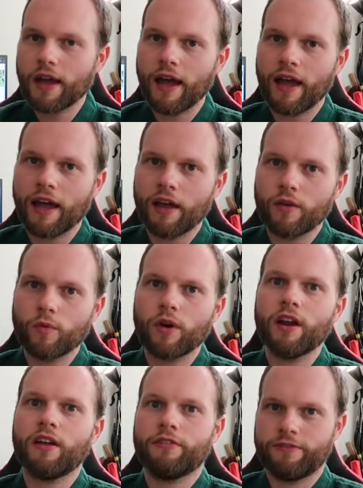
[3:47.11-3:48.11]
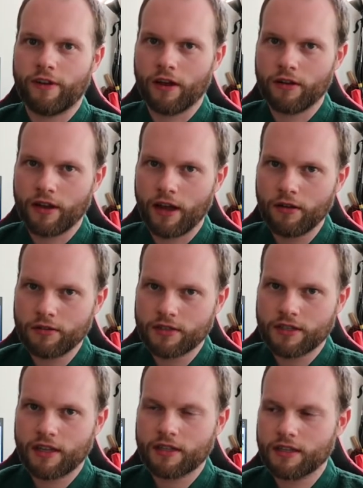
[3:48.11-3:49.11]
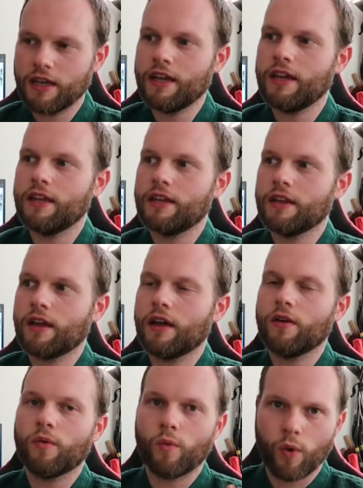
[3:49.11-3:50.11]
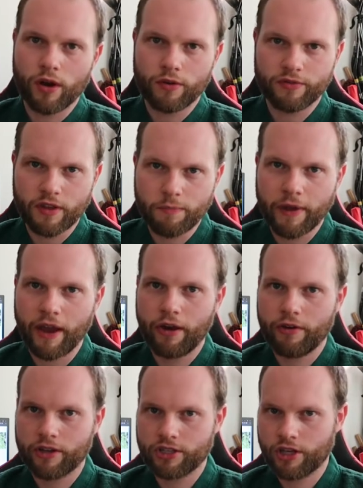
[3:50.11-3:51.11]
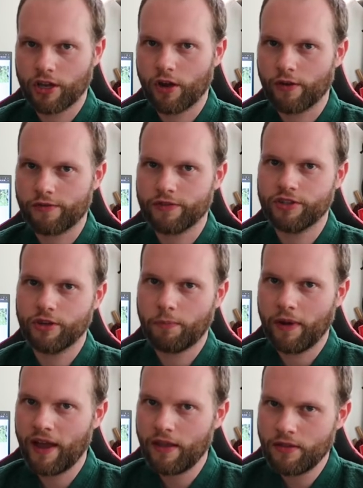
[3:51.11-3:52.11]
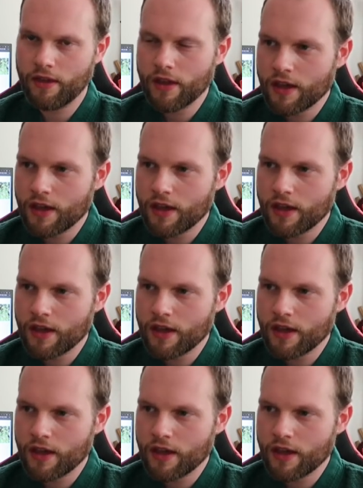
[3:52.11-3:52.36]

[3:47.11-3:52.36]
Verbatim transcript: And what I found out that in uh, one of the periods of Japan,